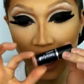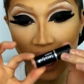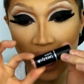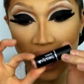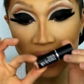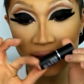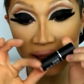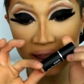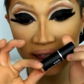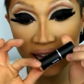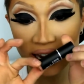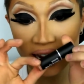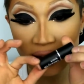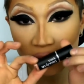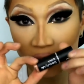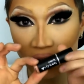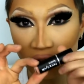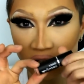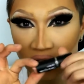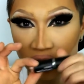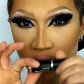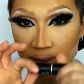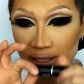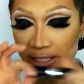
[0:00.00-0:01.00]
And then I'm
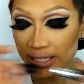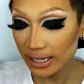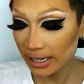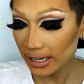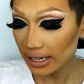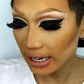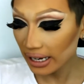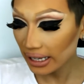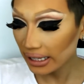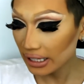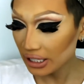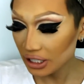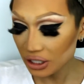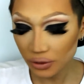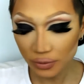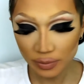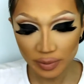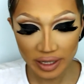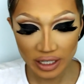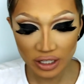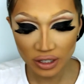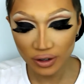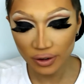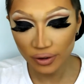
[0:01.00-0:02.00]
going to be taking a little
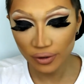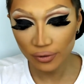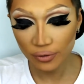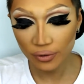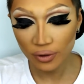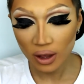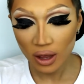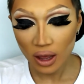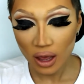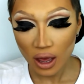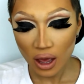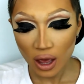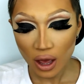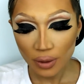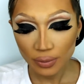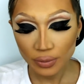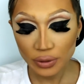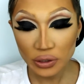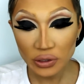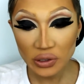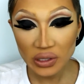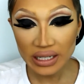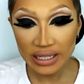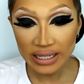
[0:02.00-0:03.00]
bit of
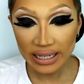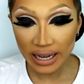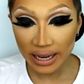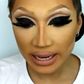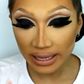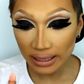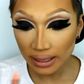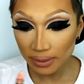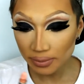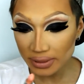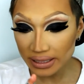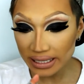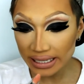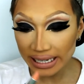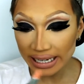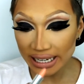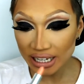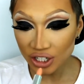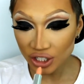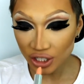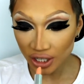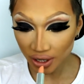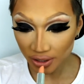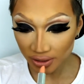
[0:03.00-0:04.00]
Beauty K lipstick
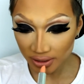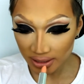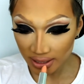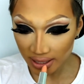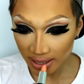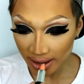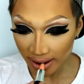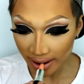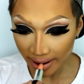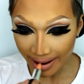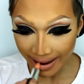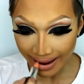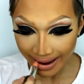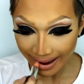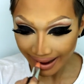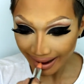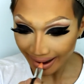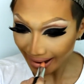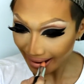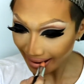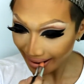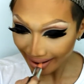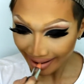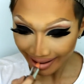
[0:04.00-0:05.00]
in Chelsea,
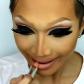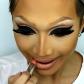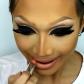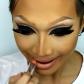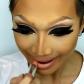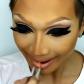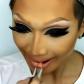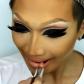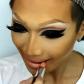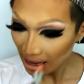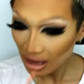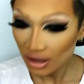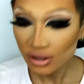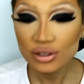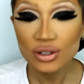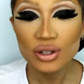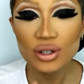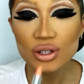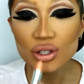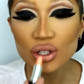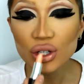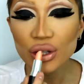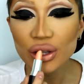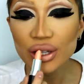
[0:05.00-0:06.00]

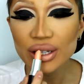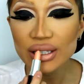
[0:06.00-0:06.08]
just on the